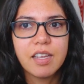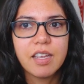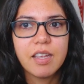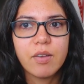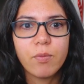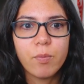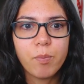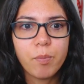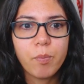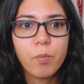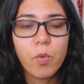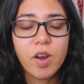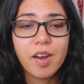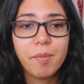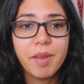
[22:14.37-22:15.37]

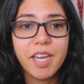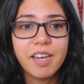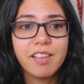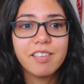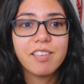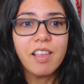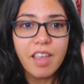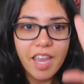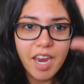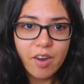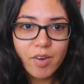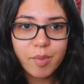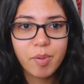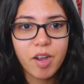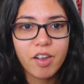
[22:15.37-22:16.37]
what I mean is
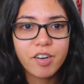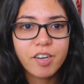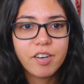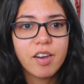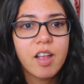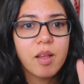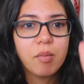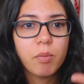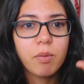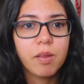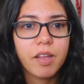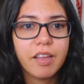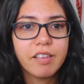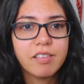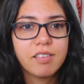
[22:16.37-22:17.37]
Harry Potter
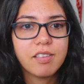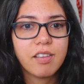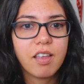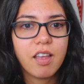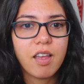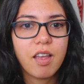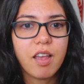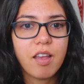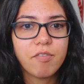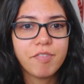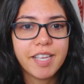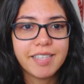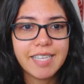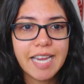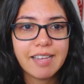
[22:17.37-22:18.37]
plus
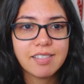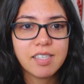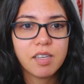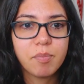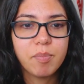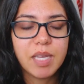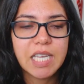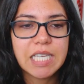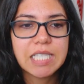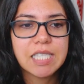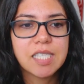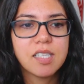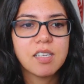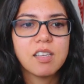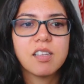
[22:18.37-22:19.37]
Fantastic
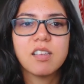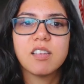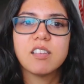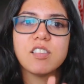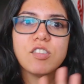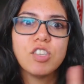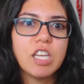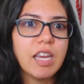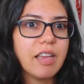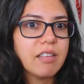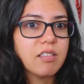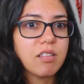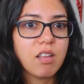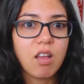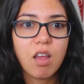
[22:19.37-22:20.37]
Beast. She
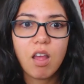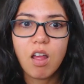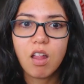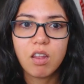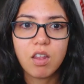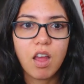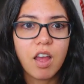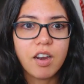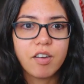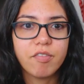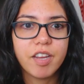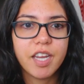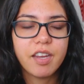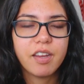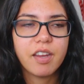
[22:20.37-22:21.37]
has a lot of
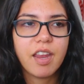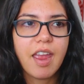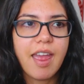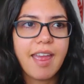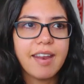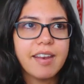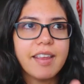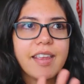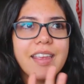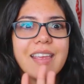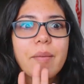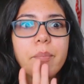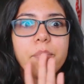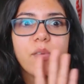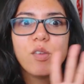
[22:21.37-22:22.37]
it, and
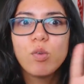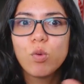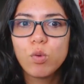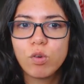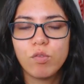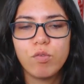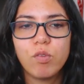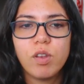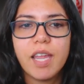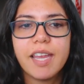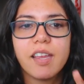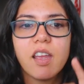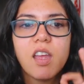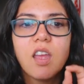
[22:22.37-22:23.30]
beautiful. Like